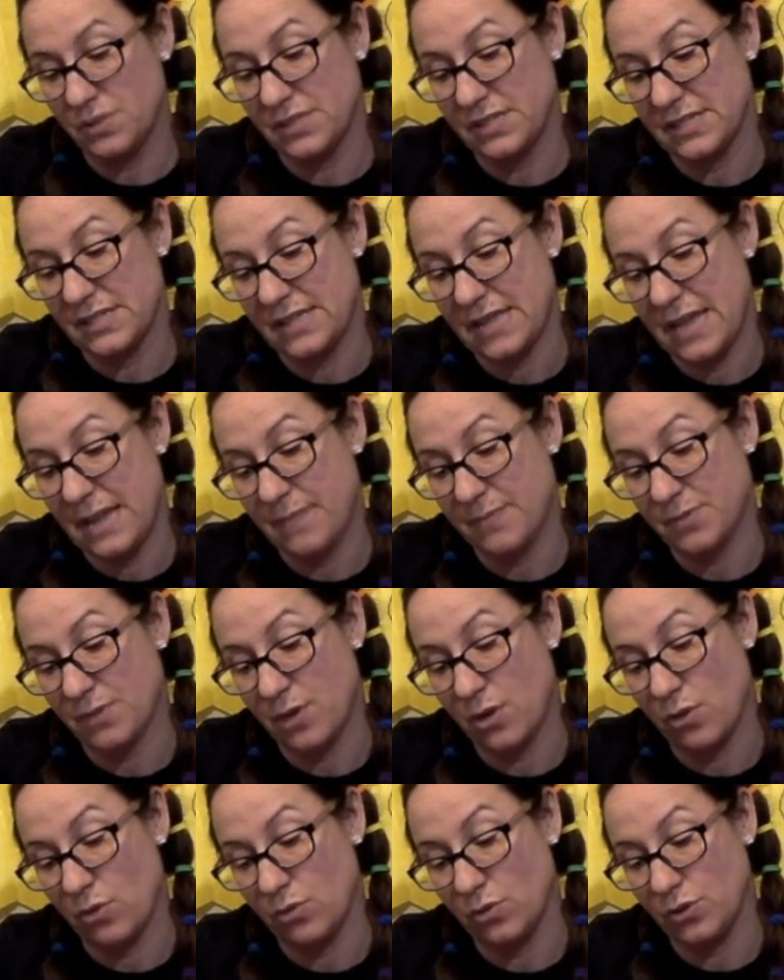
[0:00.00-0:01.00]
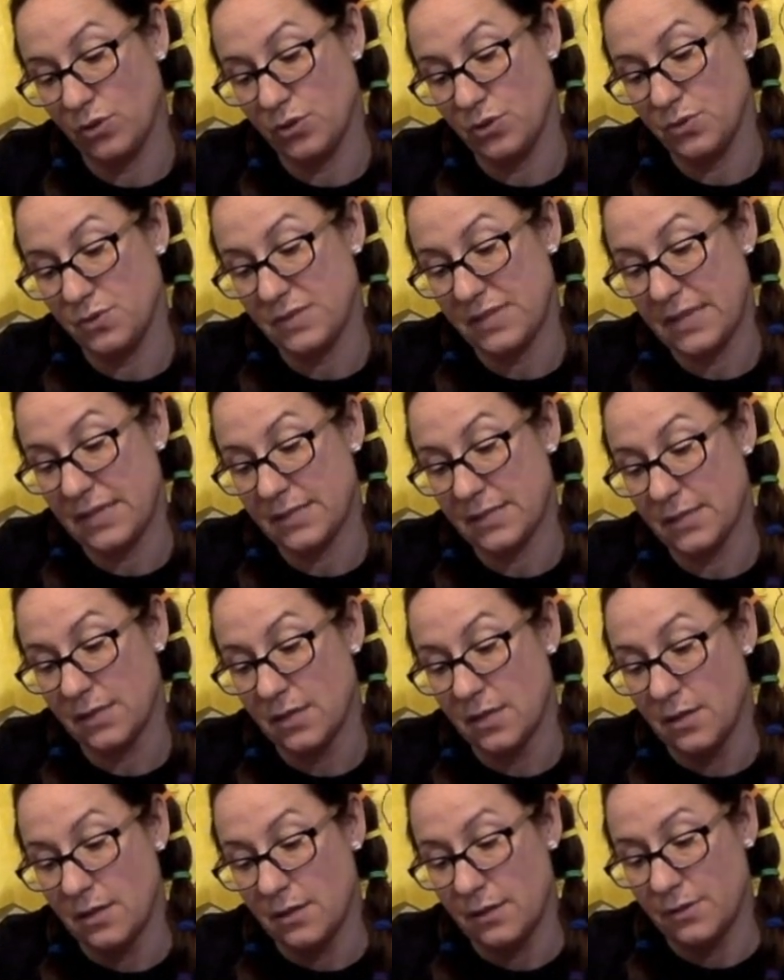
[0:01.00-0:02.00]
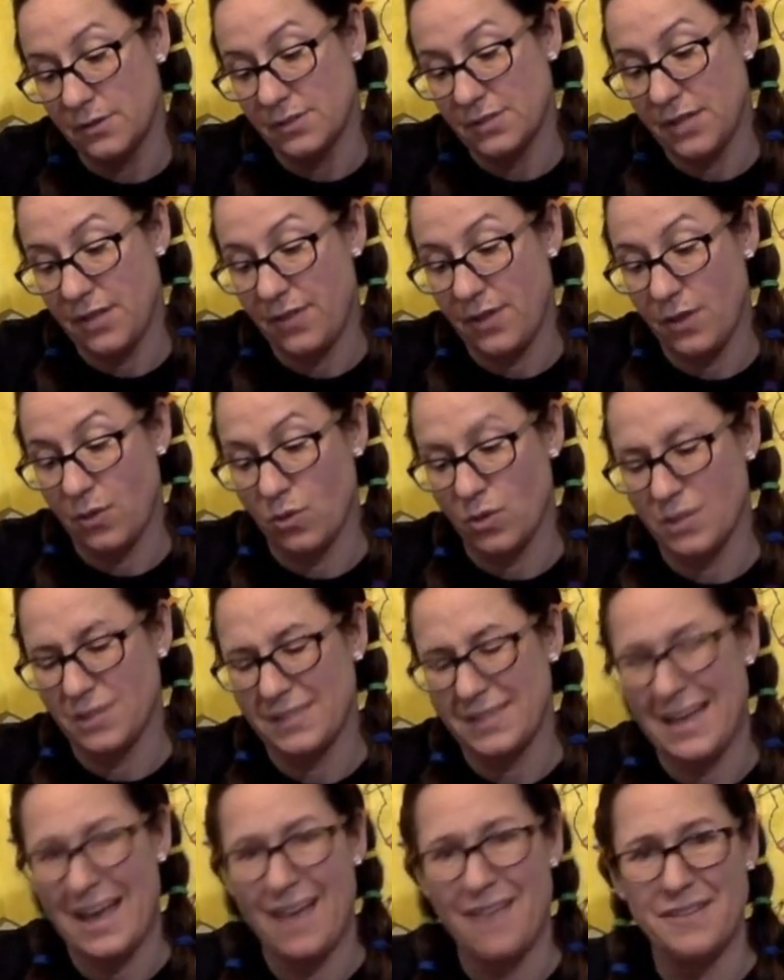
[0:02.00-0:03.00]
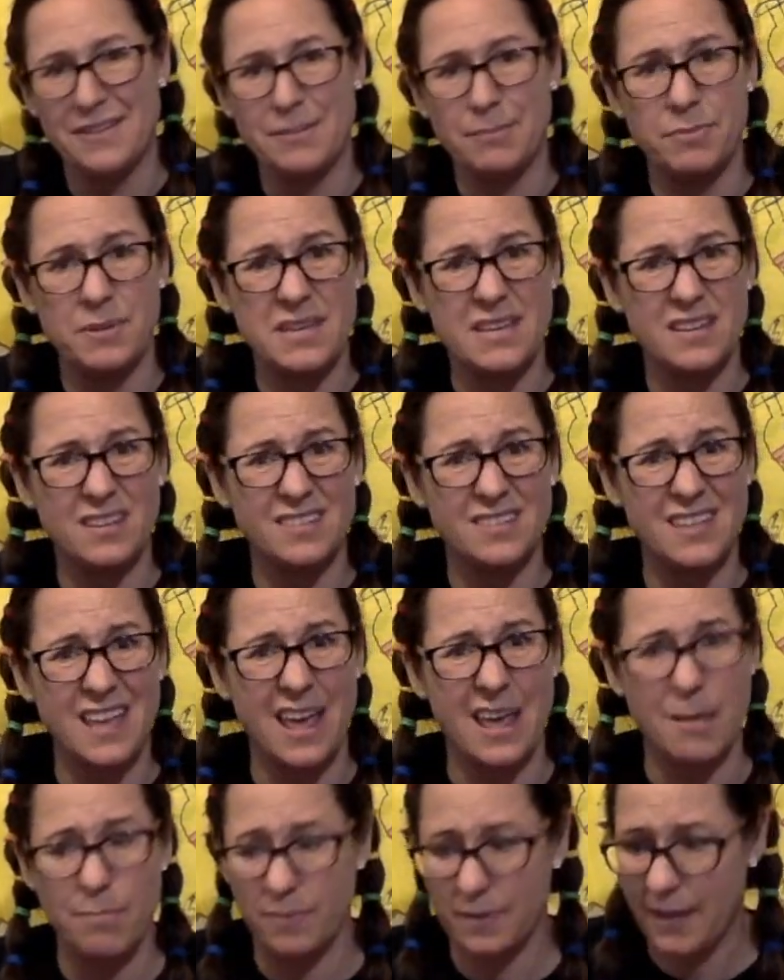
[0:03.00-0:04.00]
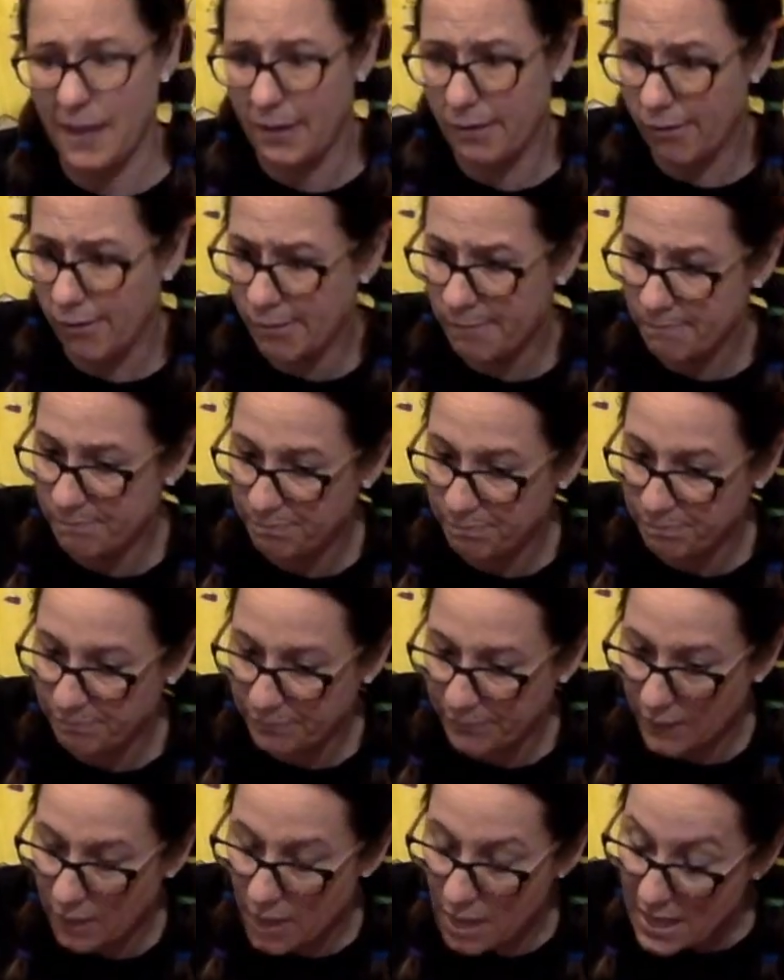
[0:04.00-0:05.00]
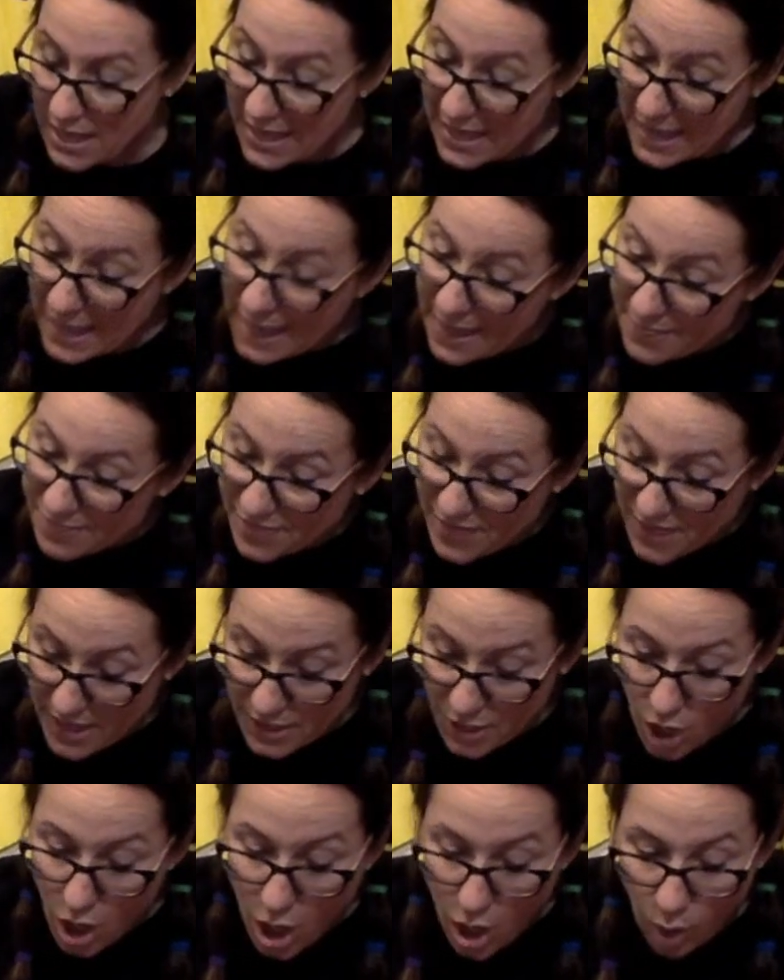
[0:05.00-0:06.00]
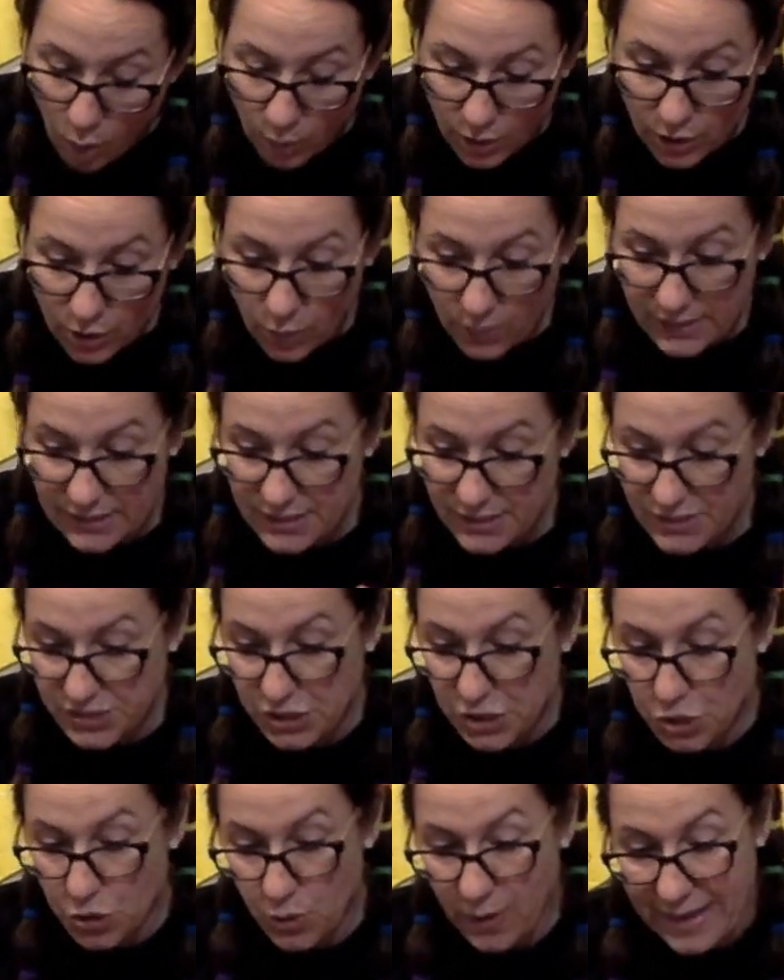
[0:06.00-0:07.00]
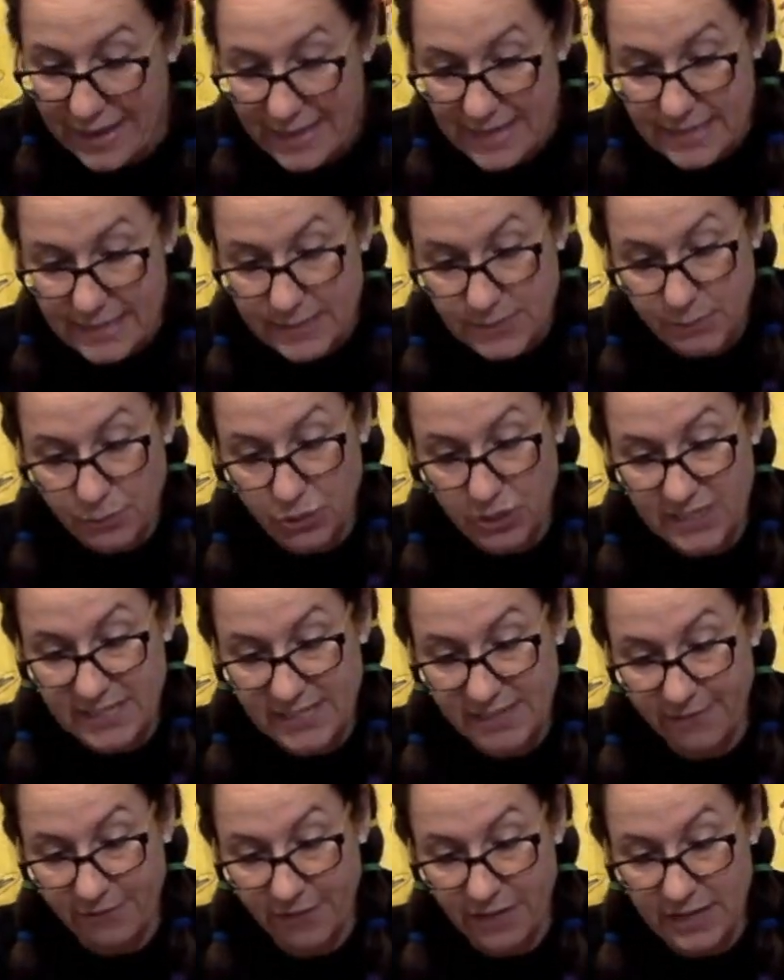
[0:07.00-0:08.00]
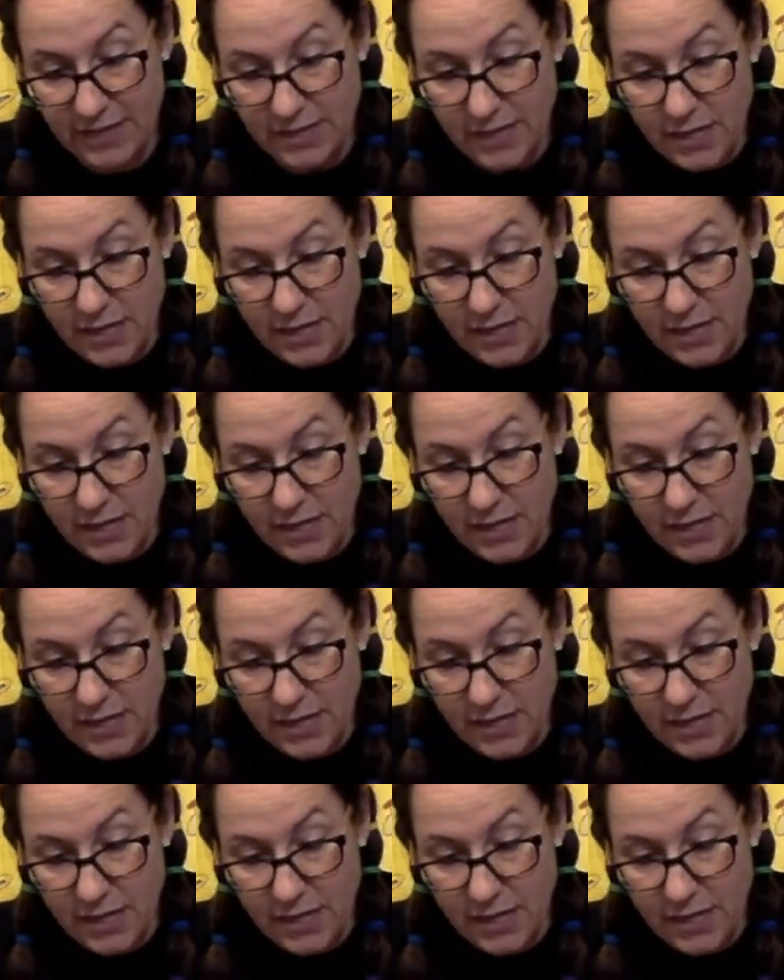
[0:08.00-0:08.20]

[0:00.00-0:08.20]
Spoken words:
in the tape so I don't lose it. It's nothing worse than having to peel tape later. And then all we're going to do is put different